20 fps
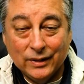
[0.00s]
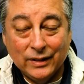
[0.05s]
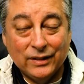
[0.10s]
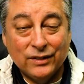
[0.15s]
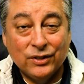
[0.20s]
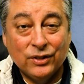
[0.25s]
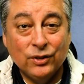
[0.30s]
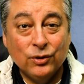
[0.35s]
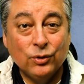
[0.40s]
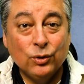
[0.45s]

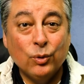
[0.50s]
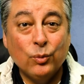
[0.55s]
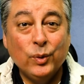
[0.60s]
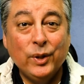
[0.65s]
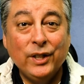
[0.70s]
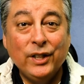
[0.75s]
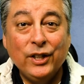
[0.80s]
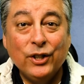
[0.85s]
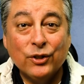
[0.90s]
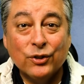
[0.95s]
It's still
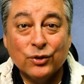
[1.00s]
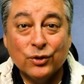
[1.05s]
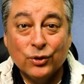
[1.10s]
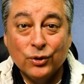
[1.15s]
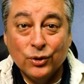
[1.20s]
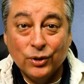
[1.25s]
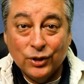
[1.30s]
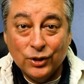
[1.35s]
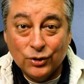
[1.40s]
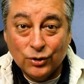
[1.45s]
nowhere near as
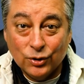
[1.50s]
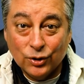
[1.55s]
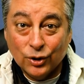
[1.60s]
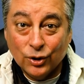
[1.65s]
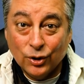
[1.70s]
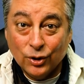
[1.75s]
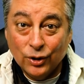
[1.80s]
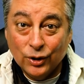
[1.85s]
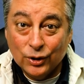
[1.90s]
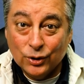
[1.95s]
good as your
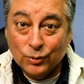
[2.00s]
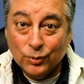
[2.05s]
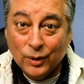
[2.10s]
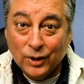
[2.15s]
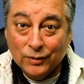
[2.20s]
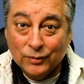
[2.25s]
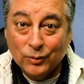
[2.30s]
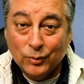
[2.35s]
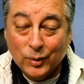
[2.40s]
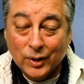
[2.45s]
current
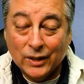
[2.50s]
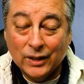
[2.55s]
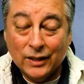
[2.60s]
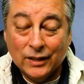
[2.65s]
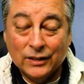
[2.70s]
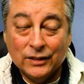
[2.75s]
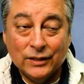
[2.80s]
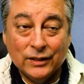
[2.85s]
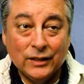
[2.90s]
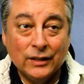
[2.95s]
twelve to one
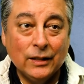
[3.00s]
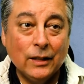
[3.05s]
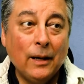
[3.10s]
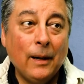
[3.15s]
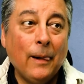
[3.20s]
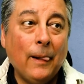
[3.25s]
hundred,